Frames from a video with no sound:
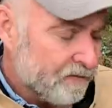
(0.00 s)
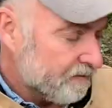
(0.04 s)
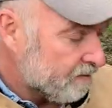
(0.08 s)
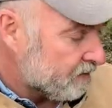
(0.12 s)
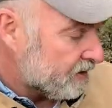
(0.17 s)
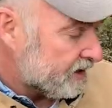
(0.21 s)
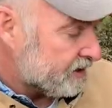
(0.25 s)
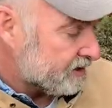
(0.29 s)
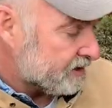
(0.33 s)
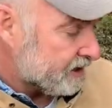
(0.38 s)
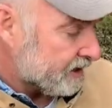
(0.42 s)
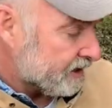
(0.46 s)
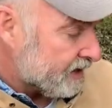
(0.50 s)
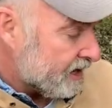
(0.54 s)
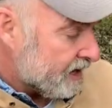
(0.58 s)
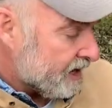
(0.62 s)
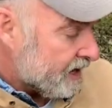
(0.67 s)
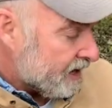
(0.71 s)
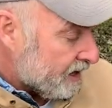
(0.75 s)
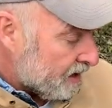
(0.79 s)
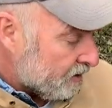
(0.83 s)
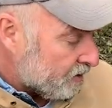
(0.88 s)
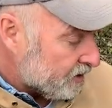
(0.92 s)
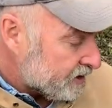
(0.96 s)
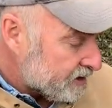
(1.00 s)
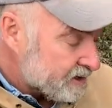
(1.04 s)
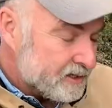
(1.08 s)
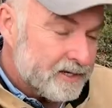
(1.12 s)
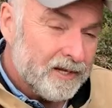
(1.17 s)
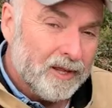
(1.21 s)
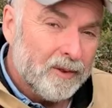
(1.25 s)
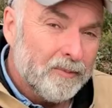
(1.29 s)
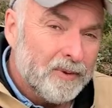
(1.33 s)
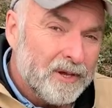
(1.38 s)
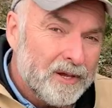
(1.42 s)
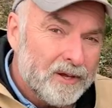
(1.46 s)
of freezing, it would
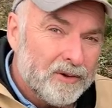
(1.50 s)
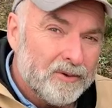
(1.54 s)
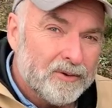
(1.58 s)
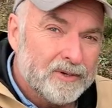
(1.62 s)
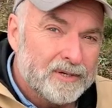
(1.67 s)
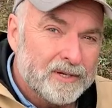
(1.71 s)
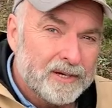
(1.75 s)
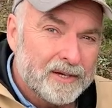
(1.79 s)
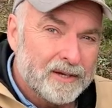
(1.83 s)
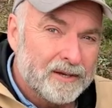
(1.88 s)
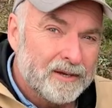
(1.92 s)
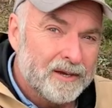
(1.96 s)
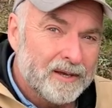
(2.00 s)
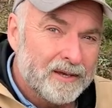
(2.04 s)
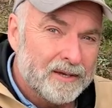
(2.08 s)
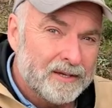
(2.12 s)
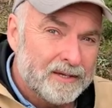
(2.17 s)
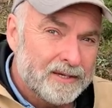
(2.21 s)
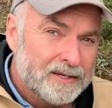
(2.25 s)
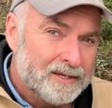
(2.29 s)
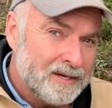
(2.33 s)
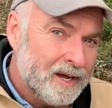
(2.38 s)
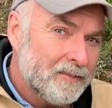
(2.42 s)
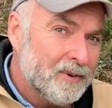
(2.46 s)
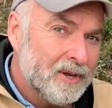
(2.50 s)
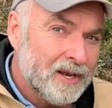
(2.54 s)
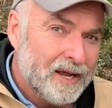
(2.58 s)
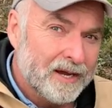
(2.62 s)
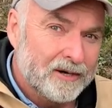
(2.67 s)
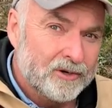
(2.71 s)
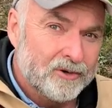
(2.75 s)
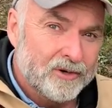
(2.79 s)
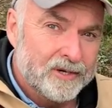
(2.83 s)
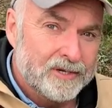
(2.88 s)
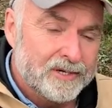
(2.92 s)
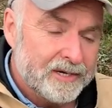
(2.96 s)
still be using some
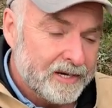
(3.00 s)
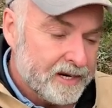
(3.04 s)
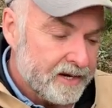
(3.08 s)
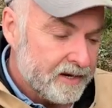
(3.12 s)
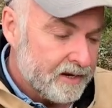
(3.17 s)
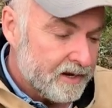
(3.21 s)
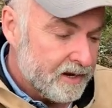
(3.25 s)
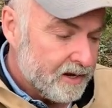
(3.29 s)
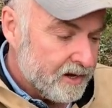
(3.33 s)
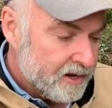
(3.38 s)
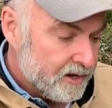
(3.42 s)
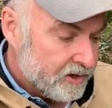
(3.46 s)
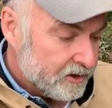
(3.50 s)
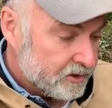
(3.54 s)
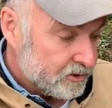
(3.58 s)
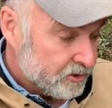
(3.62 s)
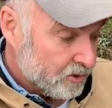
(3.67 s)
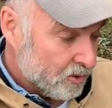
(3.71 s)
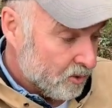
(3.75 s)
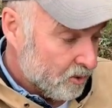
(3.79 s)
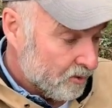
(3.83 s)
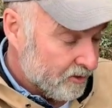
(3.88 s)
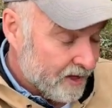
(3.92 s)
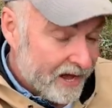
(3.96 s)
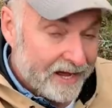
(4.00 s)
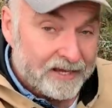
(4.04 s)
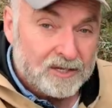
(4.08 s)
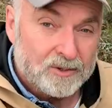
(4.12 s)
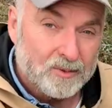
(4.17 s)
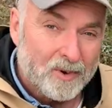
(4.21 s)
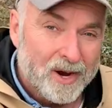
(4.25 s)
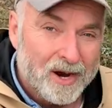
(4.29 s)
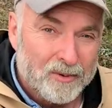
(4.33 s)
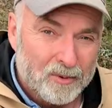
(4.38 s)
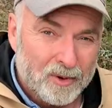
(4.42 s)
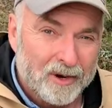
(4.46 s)
electricity. So that's
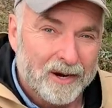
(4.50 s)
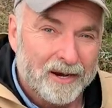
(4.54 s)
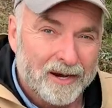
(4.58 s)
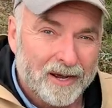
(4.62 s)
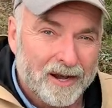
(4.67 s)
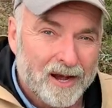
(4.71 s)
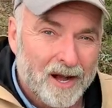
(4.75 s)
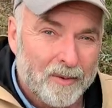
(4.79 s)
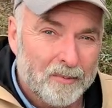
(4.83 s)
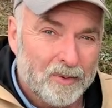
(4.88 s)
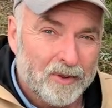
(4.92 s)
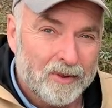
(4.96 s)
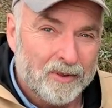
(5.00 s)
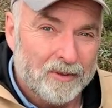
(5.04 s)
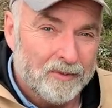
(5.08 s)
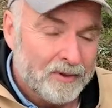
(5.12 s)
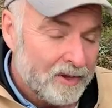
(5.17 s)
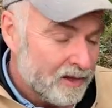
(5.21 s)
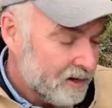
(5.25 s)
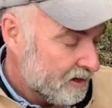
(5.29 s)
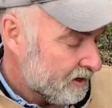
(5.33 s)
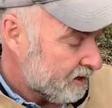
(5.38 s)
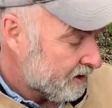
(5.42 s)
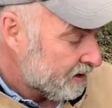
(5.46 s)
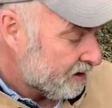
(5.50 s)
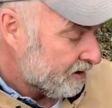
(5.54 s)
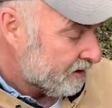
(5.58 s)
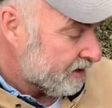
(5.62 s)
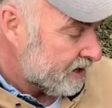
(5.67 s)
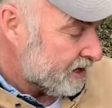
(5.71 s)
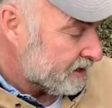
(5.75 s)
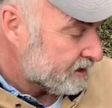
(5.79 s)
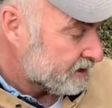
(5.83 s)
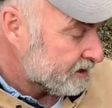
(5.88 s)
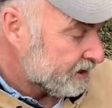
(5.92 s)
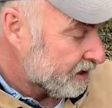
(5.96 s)
why we're gonna couple the
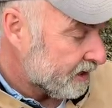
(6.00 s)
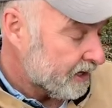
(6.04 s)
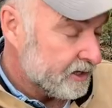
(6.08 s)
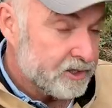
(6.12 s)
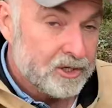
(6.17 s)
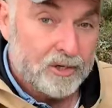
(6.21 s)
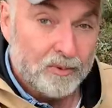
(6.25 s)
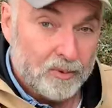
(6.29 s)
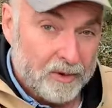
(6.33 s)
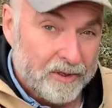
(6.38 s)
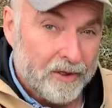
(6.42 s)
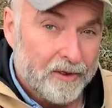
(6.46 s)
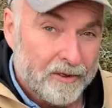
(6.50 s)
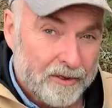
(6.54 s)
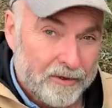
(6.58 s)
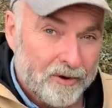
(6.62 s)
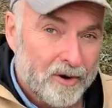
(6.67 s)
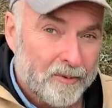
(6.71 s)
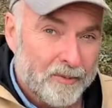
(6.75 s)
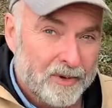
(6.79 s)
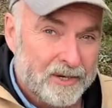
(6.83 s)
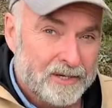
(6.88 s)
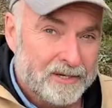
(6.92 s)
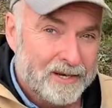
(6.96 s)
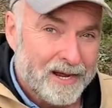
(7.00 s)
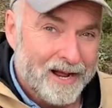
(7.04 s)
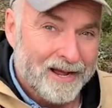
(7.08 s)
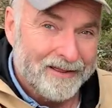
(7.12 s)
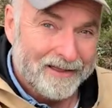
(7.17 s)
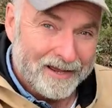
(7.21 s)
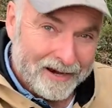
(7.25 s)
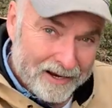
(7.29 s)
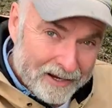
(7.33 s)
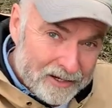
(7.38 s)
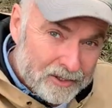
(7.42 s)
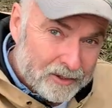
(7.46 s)
installation with a thermostat
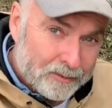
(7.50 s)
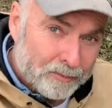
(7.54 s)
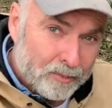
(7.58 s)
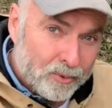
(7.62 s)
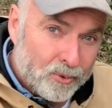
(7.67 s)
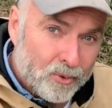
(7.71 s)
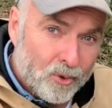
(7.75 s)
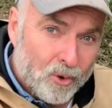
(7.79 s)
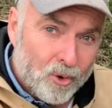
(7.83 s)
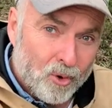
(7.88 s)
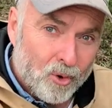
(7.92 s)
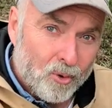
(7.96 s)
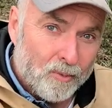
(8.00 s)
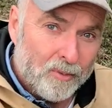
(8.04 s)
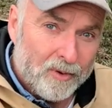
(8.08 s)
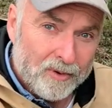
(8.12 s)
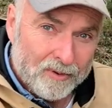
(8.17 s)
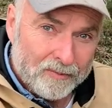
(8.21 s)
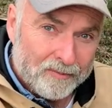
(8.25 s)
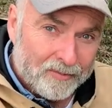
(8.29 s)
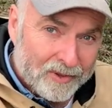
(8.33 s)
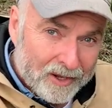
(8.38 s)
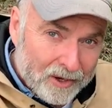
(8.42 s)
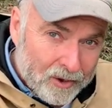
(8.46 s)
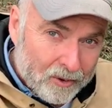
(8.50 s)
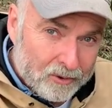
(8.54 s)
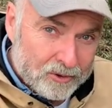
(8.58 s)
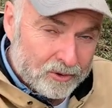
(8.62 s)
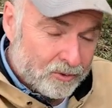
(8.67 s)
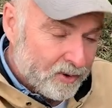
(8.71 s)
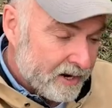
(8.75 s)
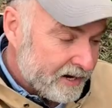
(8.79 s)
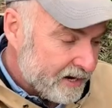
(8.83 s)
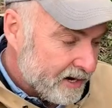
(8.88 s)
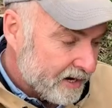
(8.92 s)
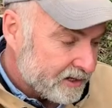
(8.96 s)
that has a probe that goes
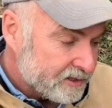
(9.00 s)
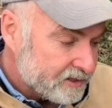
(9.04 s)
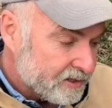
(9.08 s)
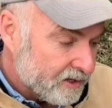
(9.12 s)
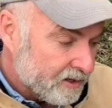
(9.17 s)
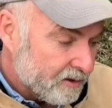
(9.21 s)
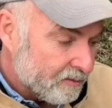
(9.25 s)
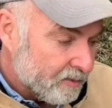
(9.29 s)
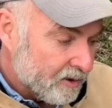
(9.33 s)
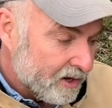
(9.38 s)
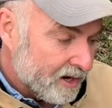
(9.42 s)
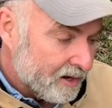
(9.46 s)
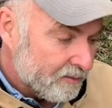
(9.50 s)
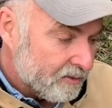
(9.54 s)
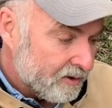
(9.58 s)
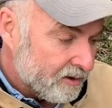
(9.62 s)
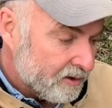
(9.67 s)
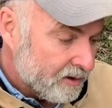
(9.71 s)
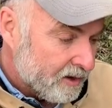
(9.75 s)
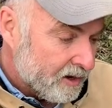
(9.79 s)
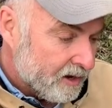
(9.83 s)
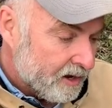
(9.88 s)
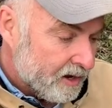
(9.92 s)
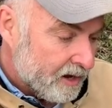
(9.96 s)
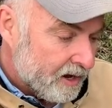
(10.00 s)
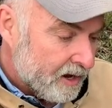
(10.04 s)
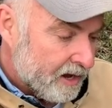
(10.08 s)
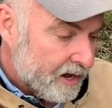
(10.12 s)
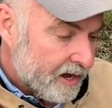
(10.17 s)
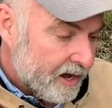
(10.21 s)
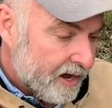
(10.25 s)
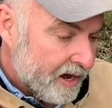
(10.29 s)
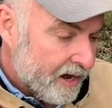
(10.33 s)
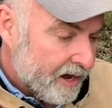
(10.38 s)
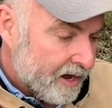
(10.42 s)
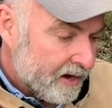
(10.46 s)
right next to the pipe
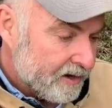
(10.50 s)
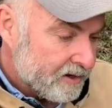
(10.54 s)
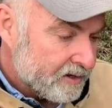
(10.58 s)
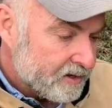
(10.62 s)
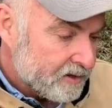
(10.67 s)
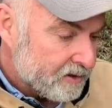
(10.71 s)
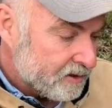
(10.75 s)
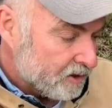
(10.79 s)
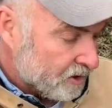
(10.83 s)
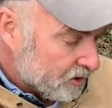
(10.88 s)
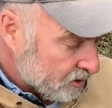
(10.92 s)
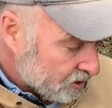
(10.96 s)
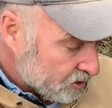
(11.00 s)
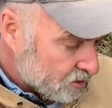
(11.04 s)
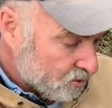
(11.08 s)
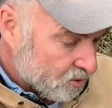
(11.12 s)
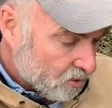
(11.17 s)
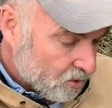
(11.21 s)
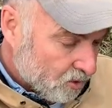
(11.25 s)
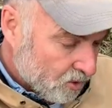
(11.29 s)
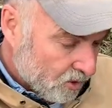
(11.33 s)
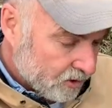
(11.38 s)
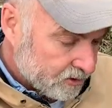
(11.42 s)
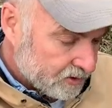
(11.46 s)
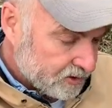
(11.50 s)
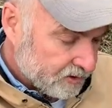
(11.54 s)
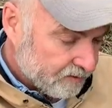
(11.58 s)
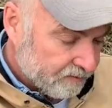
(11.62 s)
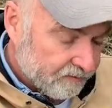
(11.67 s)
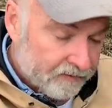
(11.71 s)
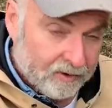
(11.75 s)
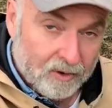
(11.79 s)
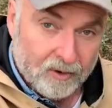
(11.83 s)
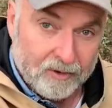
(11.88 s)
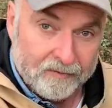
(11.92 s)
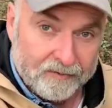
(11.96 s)
and controls the
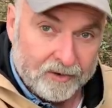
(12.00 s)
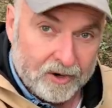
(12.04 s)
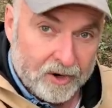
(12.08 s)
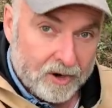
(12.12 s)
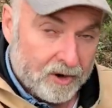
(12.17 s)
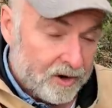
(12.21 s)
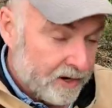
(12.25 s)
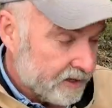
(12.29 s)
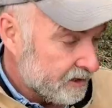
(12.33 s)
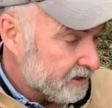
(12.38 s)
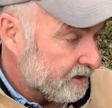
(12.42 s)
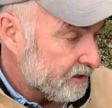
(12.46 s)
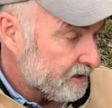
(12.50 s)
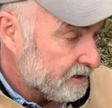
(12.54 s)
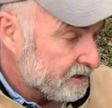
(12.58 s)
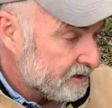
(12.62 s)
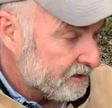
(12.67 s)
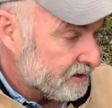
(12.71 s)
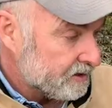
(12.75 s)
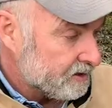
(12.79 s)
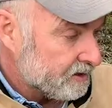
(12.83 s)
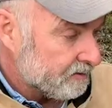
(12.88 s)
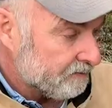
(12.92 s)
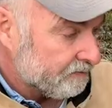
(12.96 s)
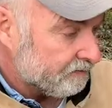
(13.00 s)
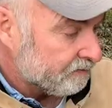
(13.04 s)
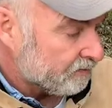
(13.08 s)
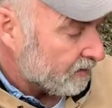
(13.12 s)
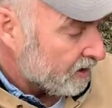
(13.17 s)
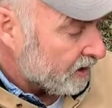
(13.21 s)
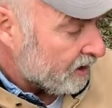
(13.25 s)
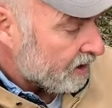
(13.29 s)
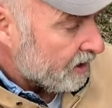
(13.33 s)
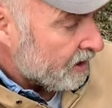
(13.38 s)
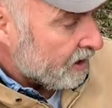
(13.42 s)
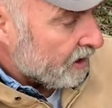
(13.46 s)
flow of current to the system.
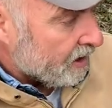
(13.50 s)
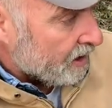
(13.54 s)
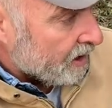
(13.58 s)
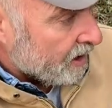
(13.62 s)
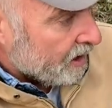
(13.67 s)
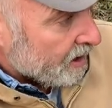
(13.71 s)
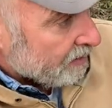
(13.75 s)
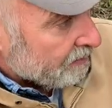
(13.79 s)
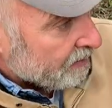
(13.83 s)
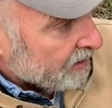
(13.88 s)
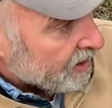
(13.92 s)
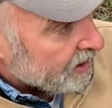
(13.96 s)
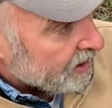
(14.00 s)
Um,